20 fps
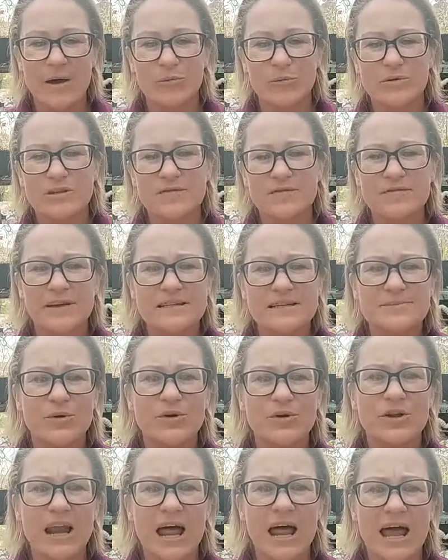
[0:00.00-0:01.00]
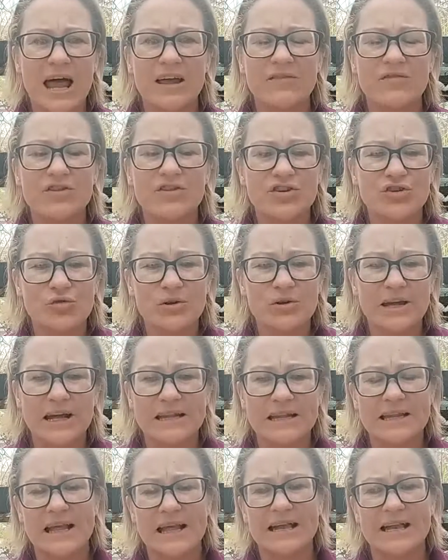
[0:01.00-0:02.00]
With the Facebook Live, you don't
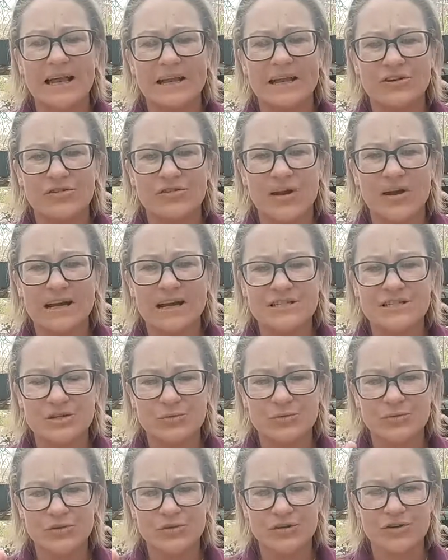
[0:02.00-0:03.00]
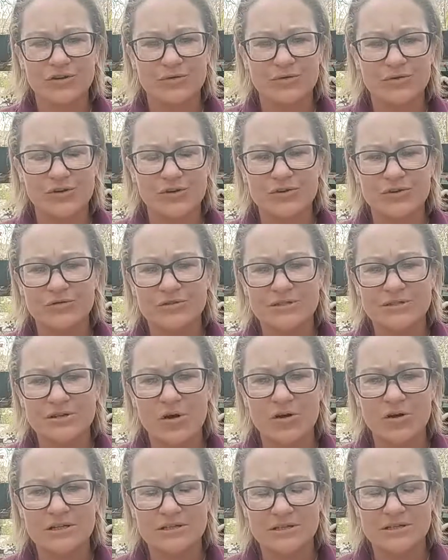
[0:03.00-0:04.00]
get that interaction where you're
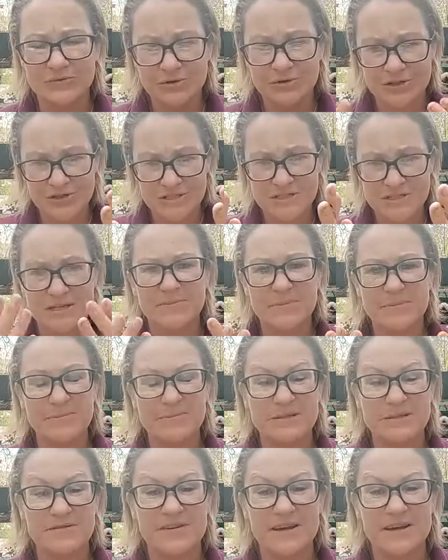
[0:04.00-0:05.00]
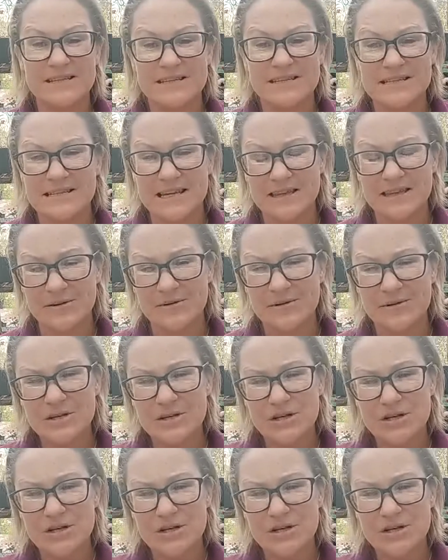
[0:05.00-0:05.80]
talking, you're seeing people's faces either.